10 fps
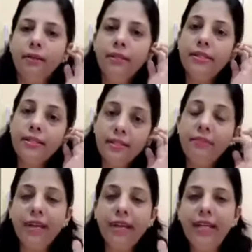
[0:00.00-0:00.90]
this is a
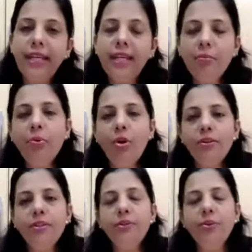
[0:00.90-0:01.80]
very
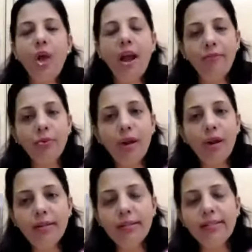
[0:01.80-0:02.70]
important. You have to
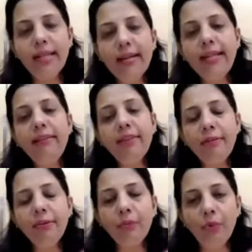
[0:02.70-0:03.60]
understand even
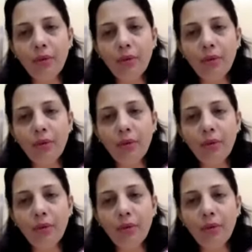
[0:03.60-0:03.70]
before